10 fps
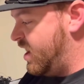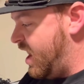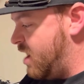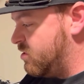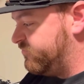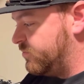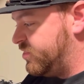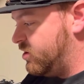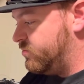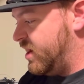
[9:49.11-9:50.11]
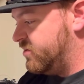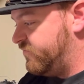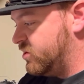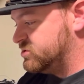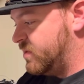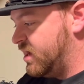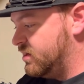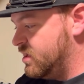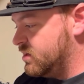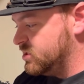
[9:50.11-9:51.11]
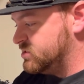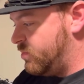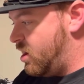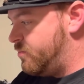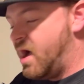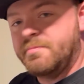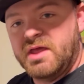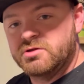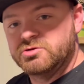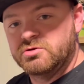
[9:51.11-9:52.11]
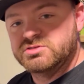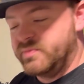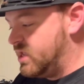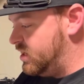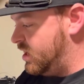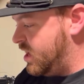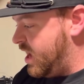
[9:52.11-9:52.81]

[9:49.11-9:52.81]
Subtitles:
I went from third man to first man because the ball popped out towards me,